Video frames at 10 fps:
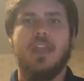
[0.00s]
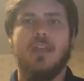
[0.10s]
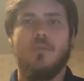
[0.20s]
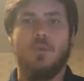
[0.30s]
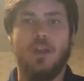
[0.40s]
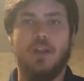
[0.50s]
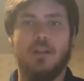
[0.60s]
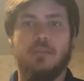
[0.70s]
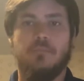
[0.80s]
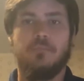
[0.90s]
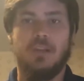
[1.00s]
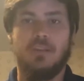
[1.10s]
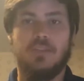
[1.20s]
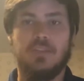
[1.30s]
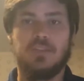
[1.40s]
Where
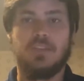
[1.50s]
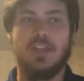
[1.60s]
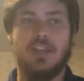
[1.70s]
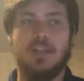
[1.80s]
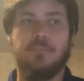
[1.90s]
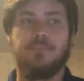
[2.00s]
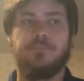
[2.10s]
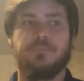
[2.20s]
during this time,